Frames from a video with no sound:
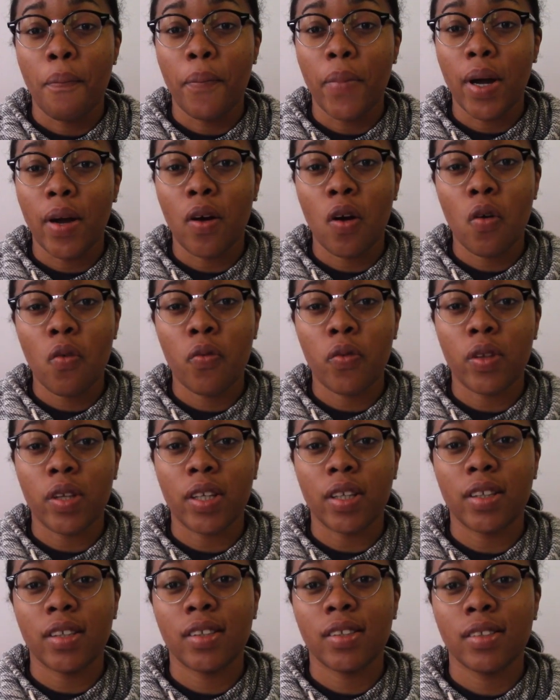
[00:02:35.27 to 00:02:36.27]
But
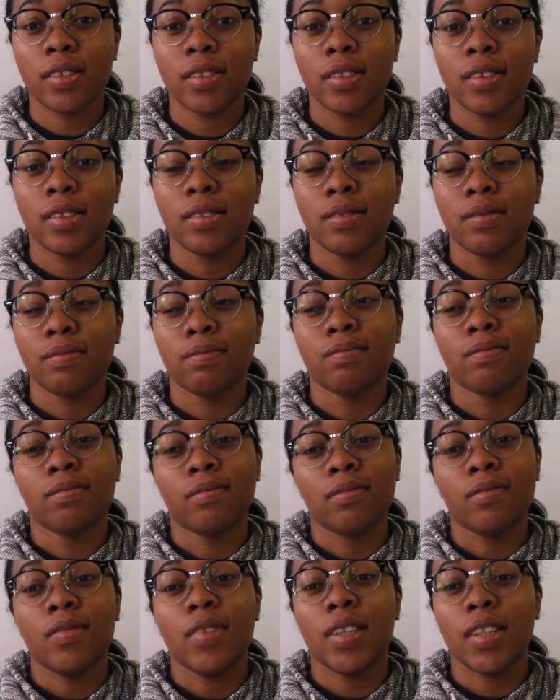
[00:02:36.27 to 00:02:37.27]
hopefully,
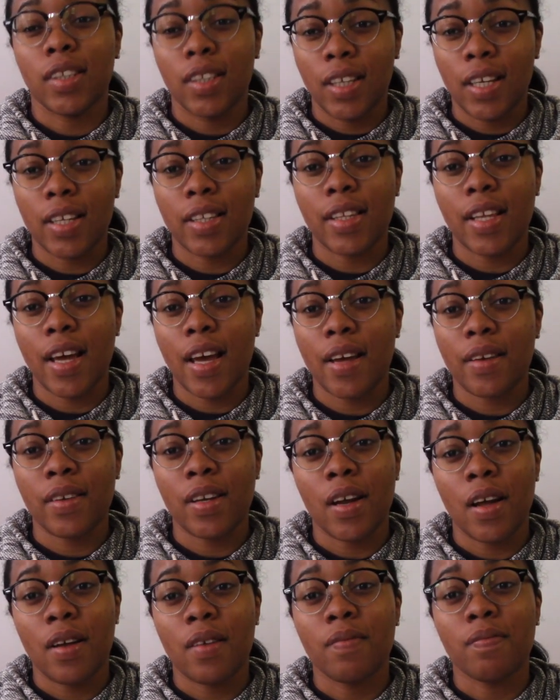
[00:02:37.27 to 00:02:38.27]
he could get that
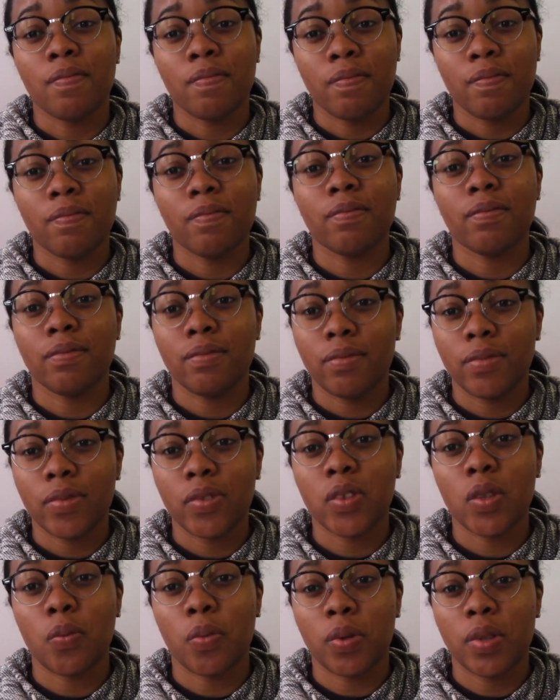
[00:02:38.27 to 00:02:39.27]

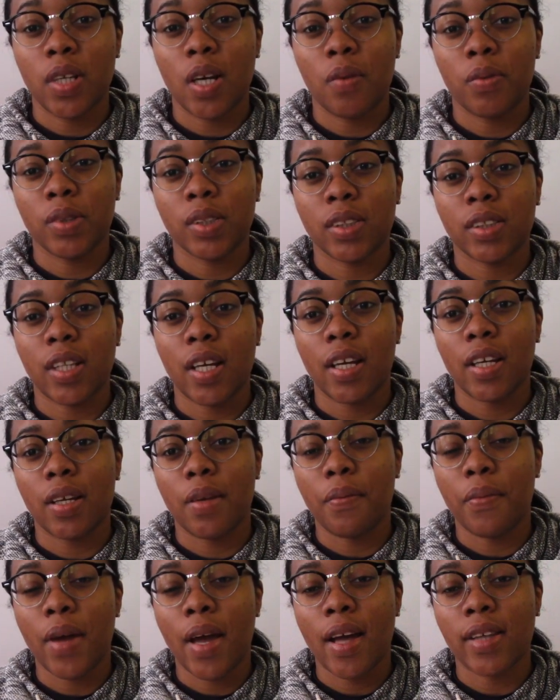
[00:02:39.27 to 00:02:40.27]
triple double tonight
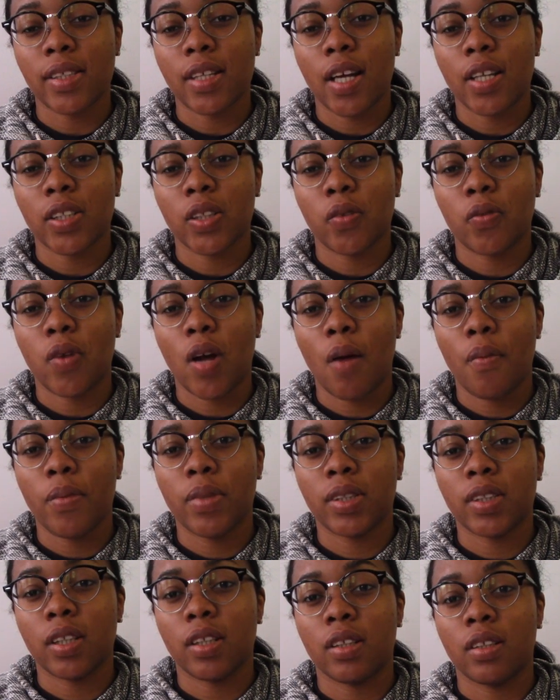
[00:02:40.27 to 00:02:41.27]
and pass Oscar
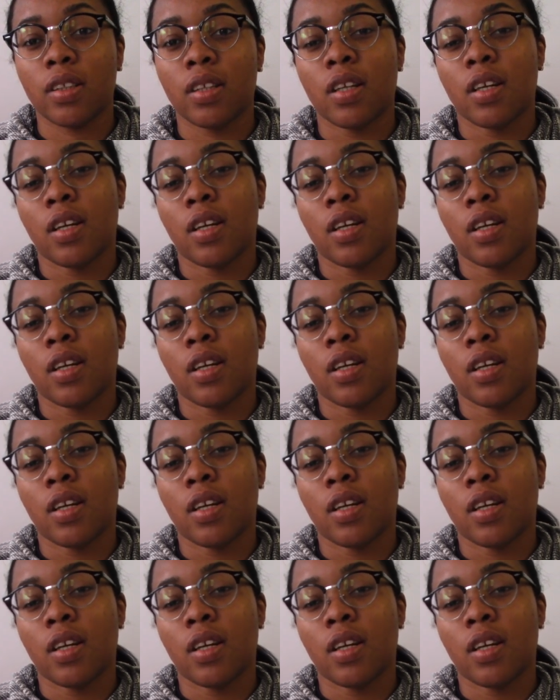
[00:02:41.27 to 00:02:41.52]
Robinson.